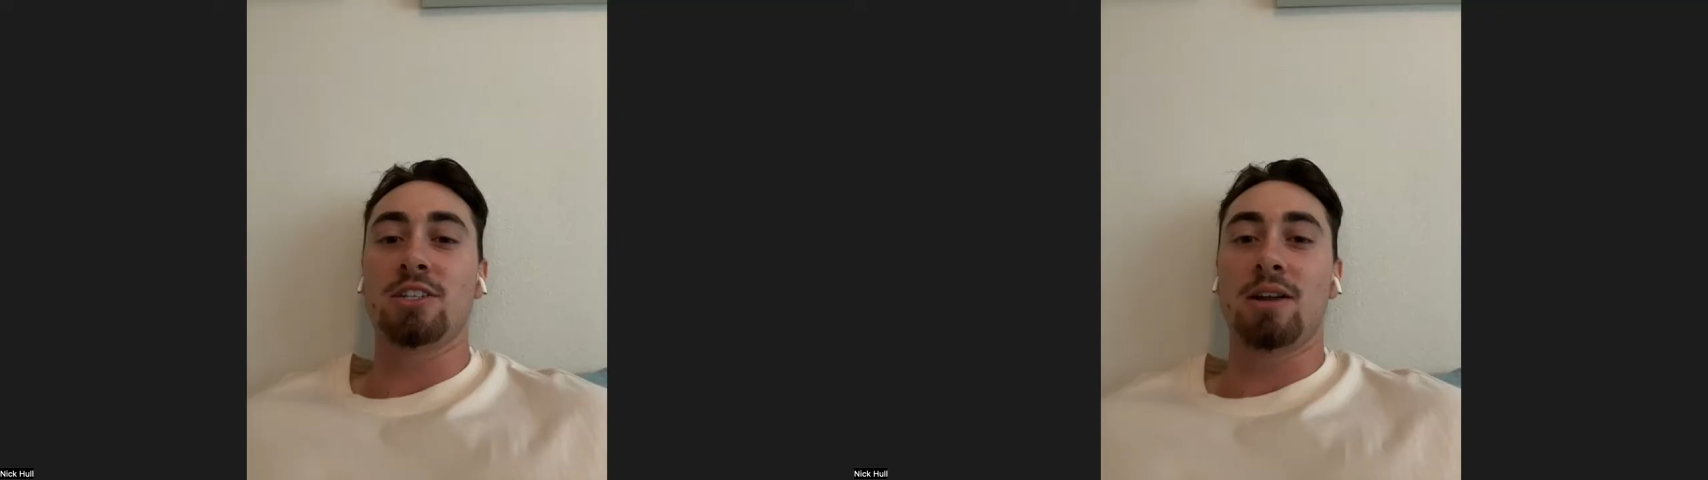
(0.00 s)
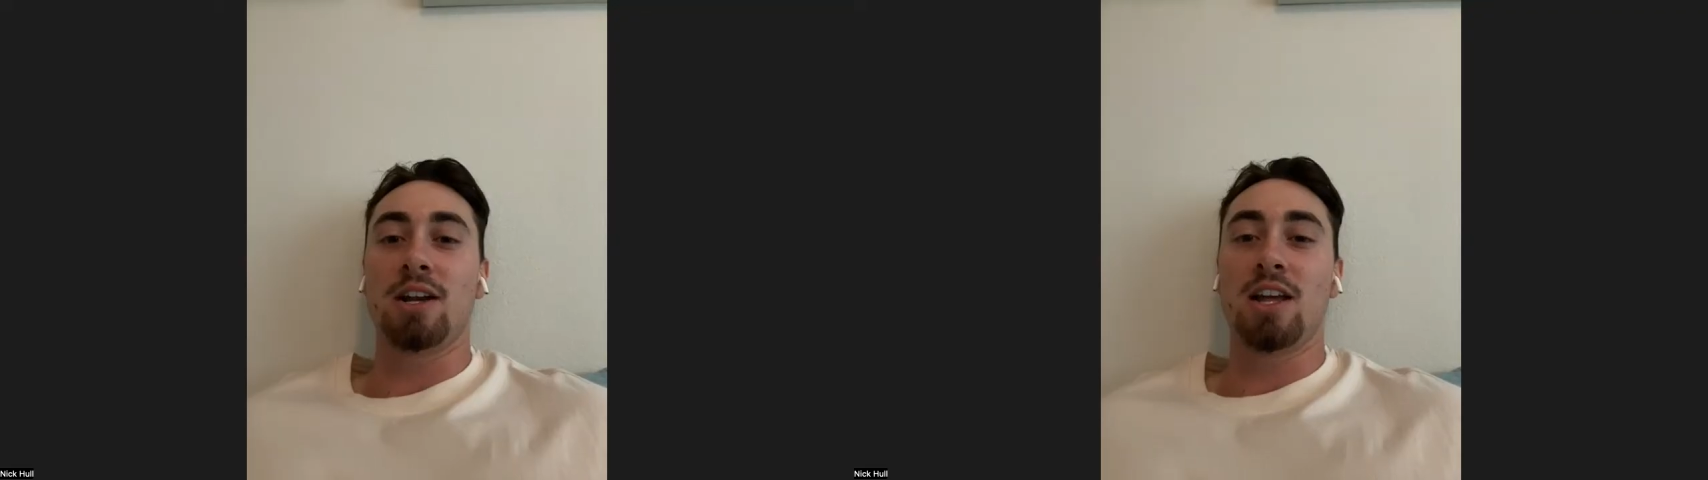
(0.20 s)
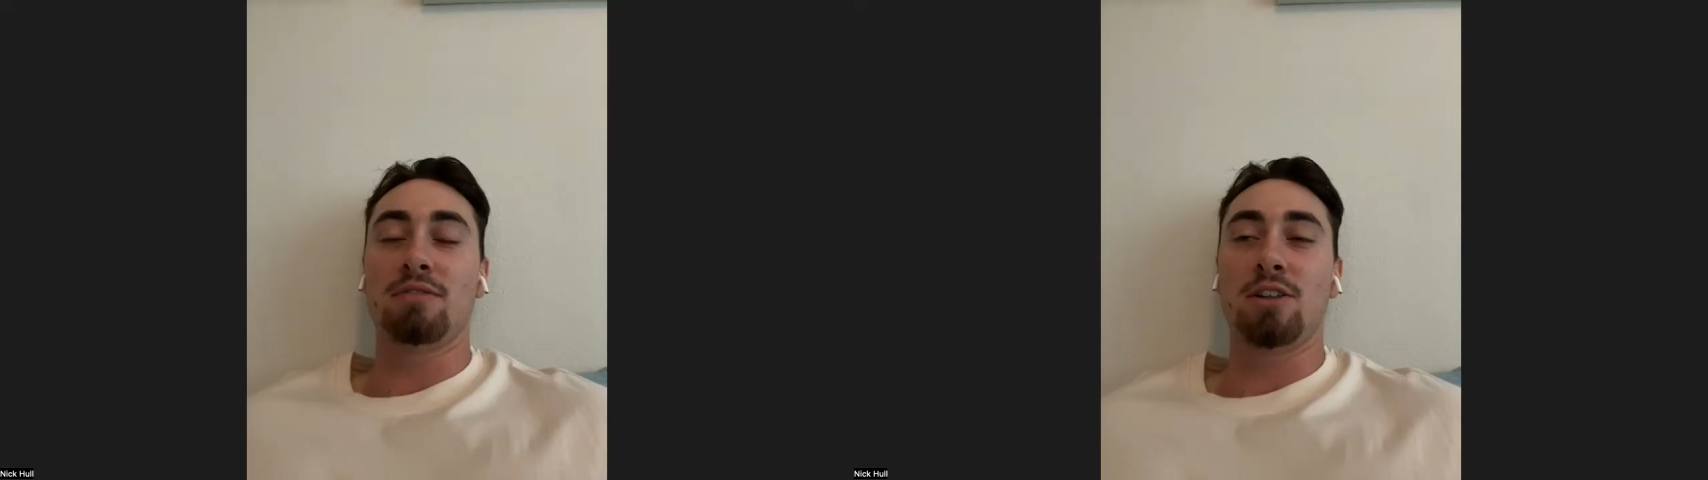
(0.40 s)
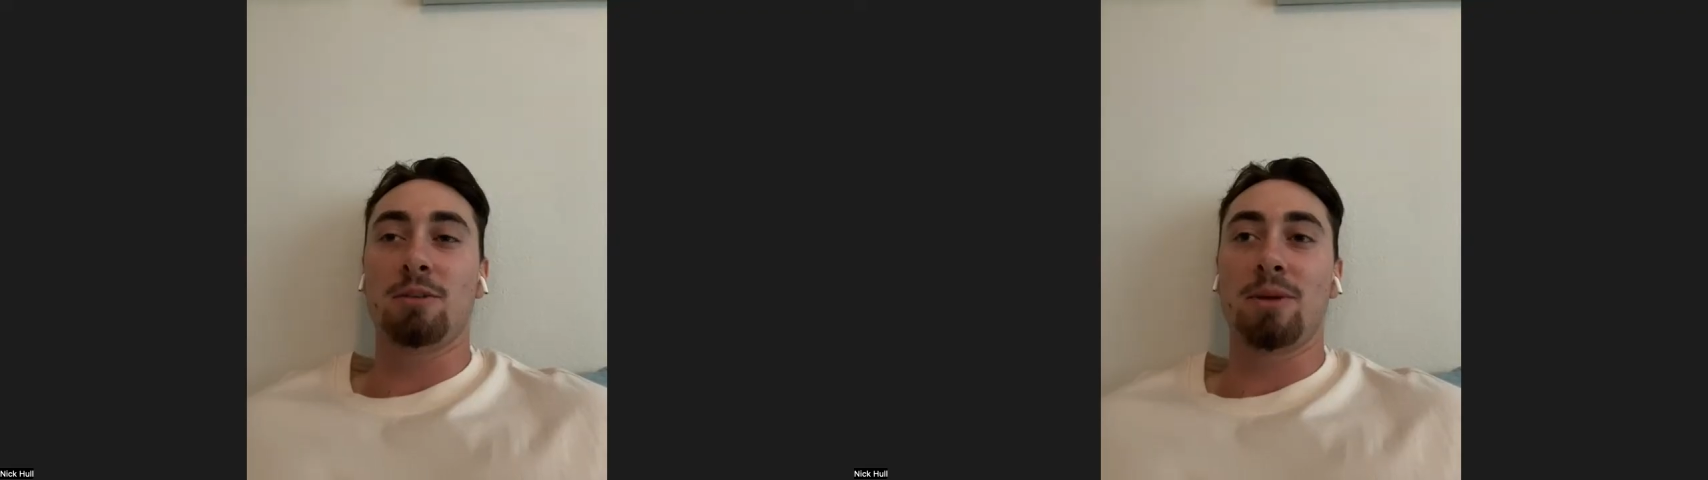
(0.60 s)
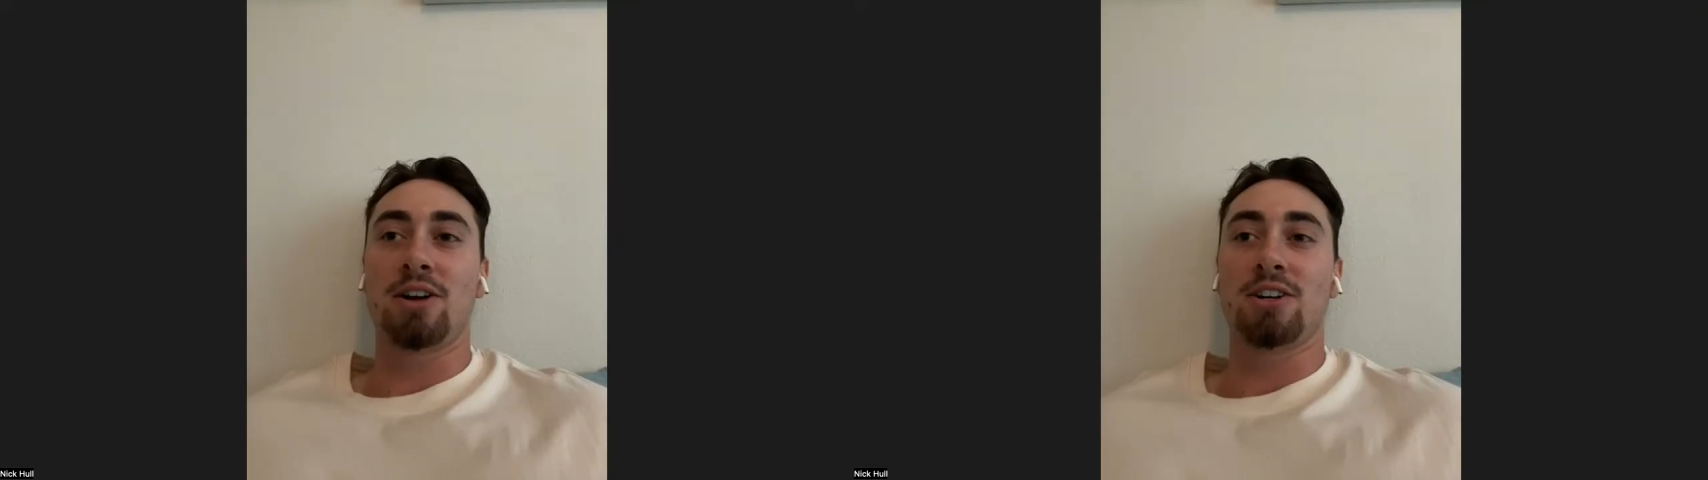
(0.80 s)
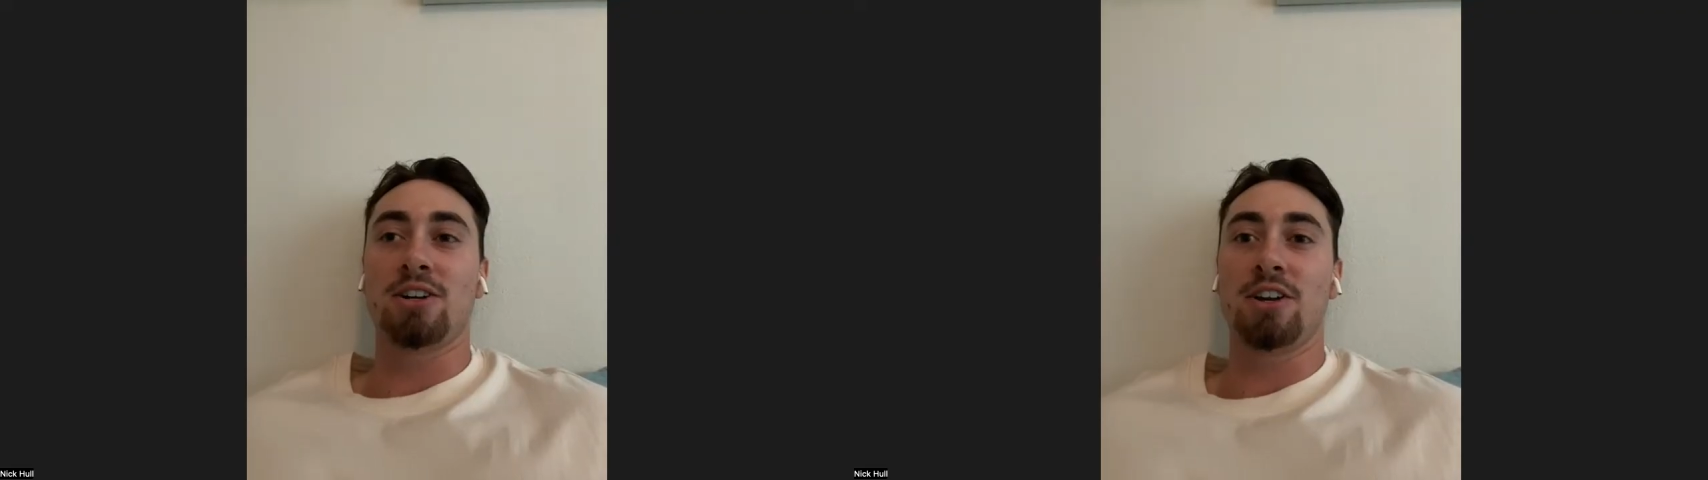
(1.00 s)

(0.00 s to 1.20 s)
he's been a lifelong Mariner,